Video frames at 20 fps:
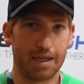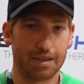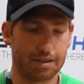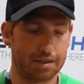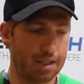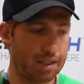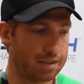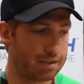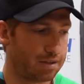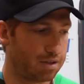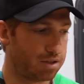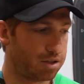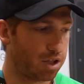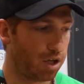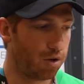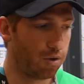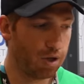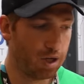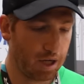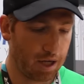as this.
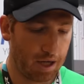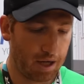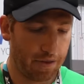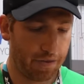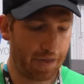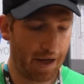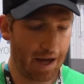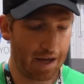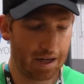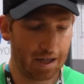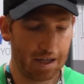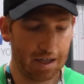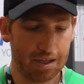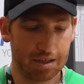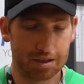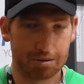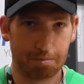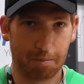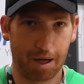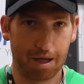So that
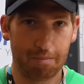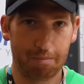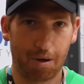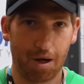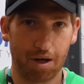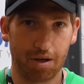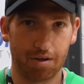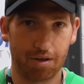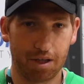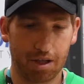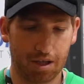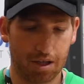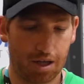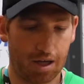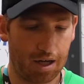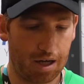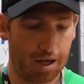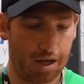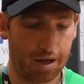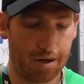is mind-boggling.
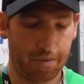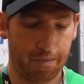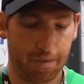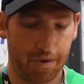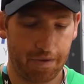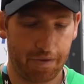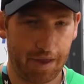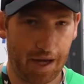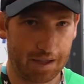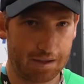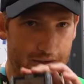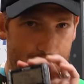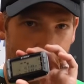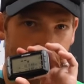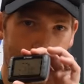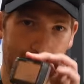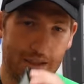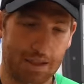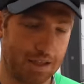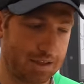Uh,
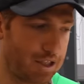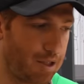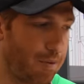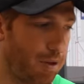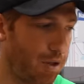that's, I think that's